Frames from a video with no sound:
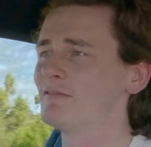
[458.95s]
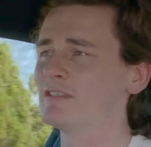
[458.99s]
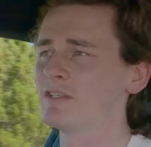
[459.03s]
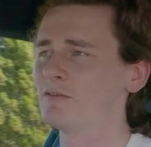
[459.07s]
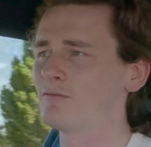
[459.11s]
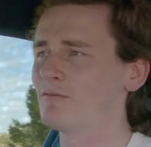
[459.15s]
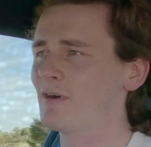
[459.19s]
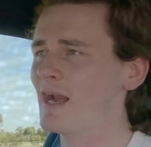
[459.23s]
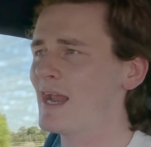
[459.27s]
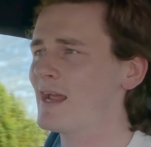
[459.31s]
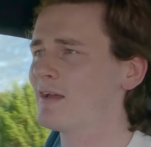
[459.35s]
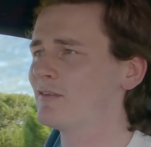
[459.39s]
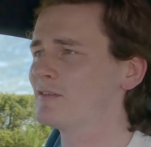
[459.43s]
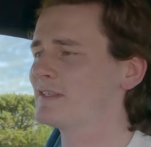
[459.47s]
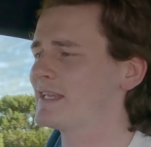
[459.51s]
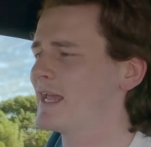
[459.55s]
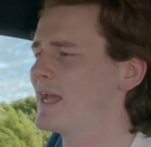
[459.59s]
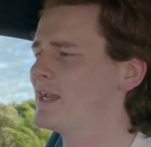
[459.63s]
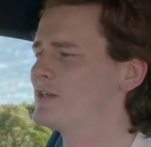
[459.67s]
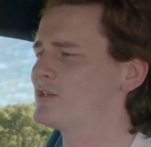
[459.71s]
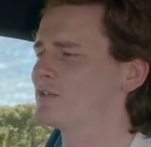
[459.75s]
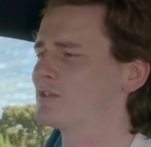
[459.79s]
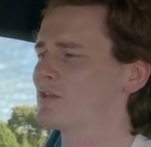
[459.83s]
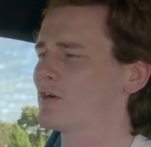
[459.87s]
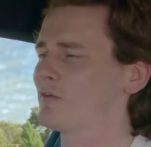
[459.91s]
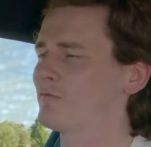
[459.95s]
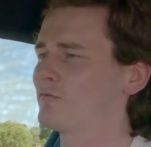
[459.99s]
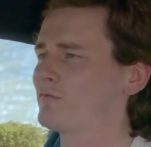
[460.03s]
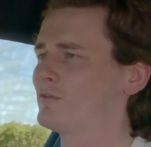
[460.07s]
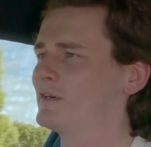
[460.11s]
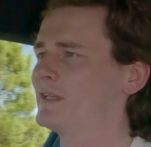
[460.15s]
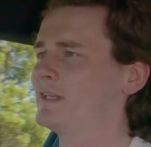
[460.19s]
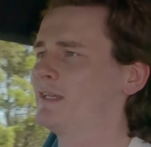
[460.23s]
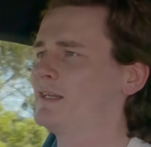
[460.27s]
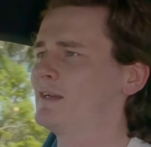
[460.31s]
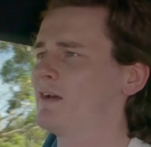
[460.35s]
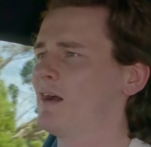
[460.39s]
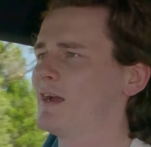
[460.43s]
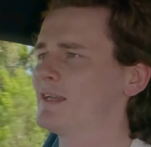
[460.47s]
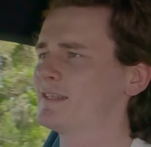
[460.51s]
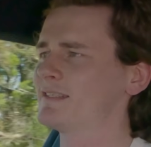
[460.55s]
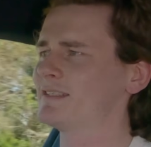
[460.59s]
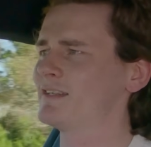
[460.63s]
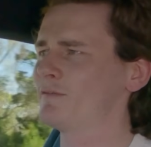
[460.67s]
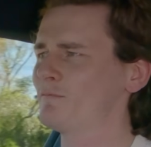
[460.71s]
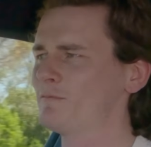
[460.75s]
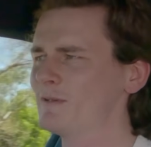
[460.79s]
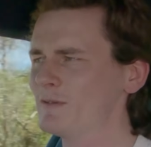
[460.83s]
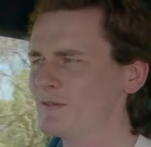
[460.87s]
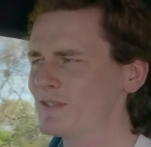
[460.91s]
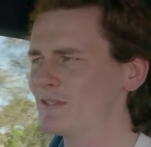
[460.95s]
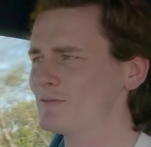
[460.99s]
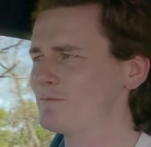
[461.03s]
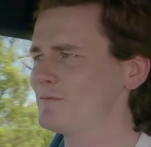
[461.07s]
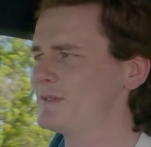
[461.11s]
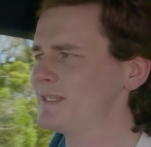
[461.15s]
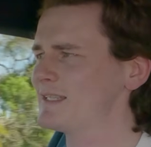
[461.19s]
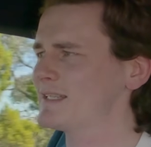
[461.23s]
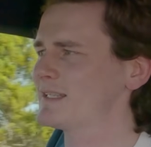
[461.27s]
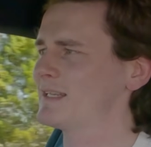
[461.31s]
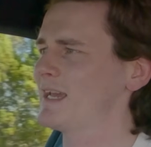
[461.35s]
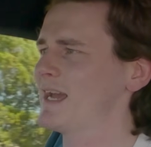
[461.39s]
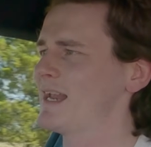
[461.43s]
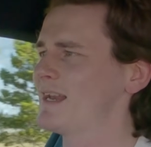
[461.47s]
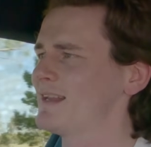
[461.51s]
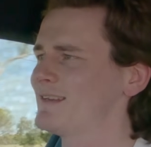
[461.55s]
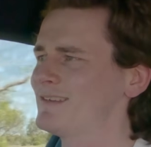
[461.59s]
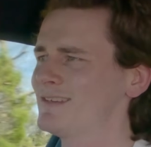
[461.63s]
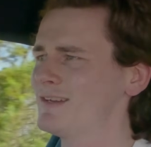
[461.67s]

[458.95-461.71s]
It rounds edges off really nicely. It feels sophisticated.